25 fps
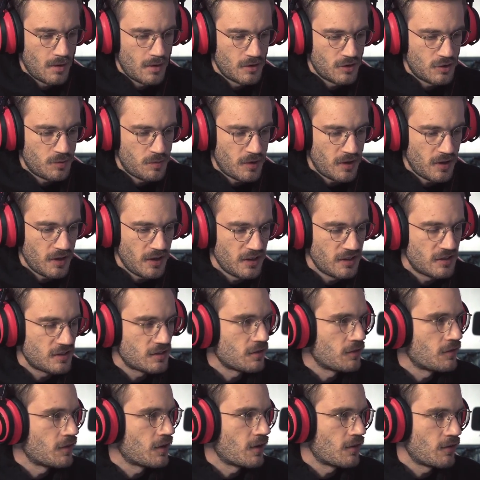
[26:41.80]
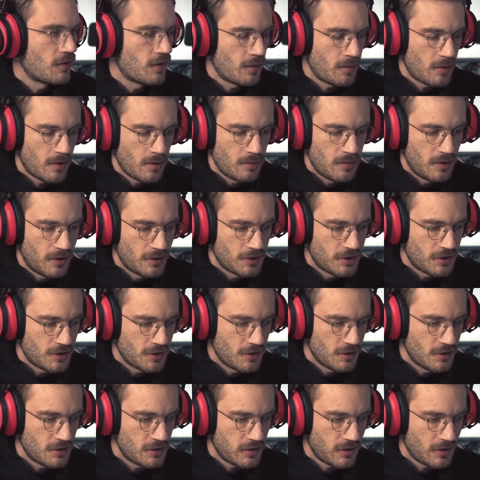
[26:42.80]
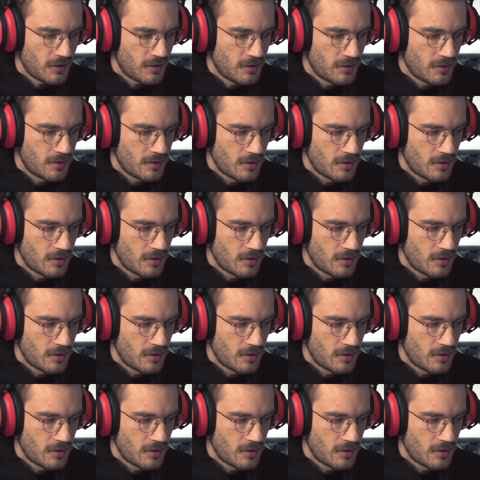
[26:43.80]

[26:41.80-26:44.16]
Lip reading: Should probably eat something. I feel my blood sugar's low.